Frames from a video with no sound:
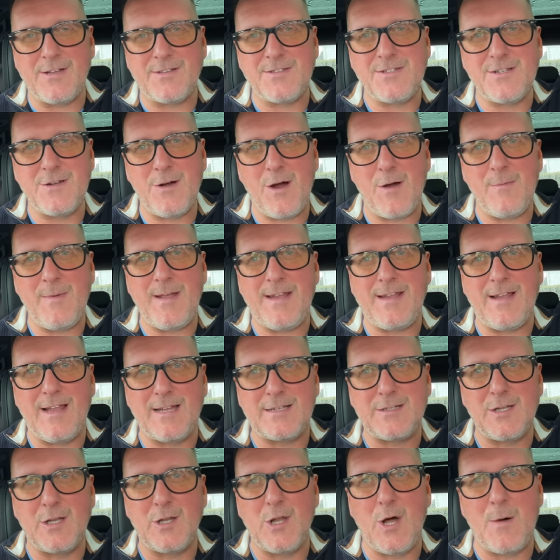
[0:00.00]
Do you know what I mean?
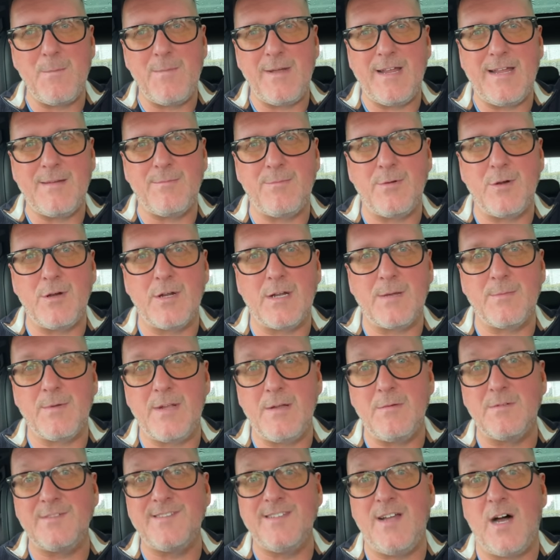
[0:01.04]
Like a lot bigger burger, but
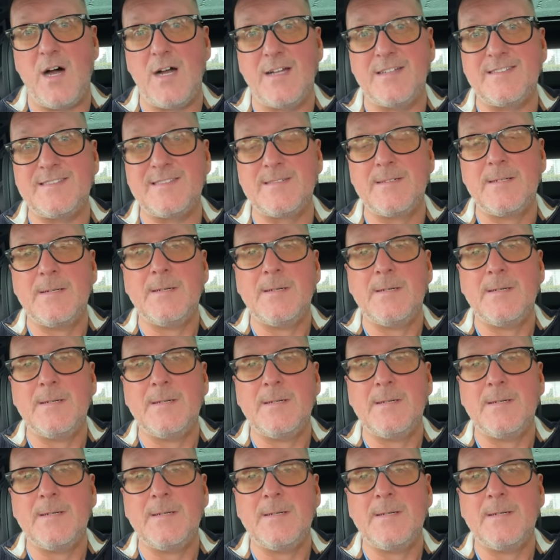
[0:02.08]
it was nice.